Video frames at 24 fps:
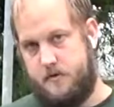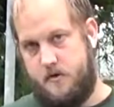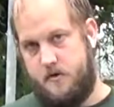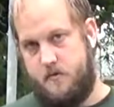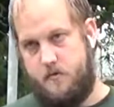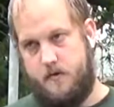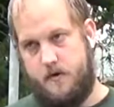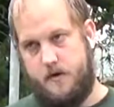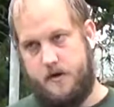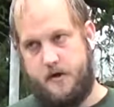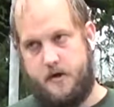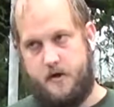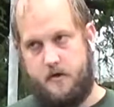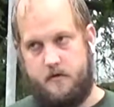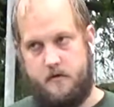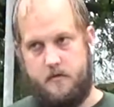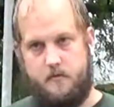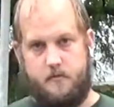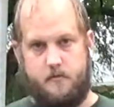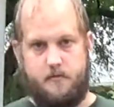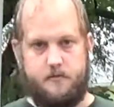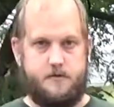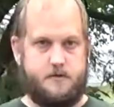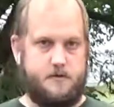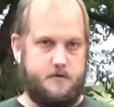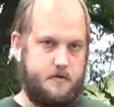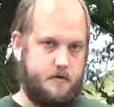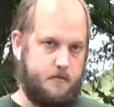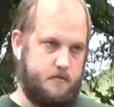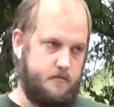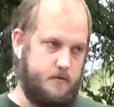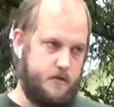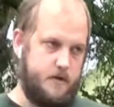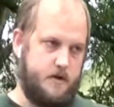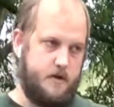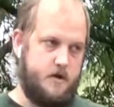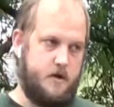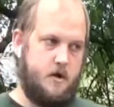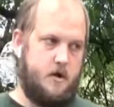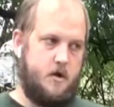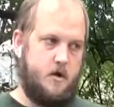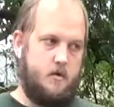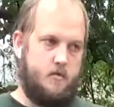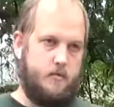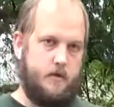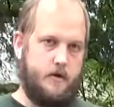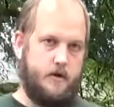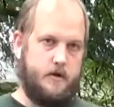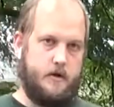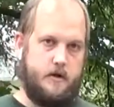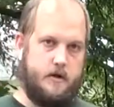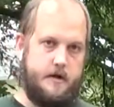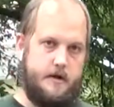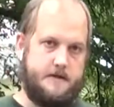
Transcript: You don't want colored mulch. You don't want regular